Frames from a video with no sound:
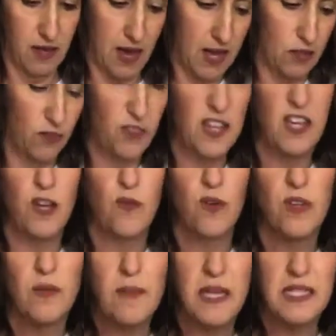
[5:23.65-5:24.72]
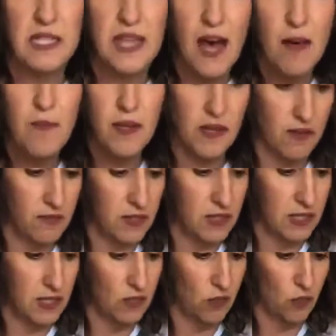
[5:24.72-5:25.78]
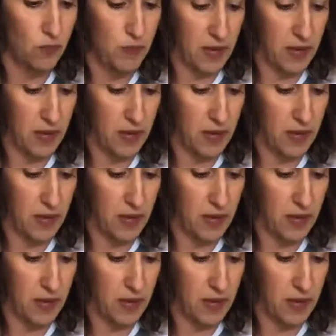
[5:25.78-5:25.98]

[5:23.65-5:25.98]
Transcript: I don't think it really makes that big of a deal,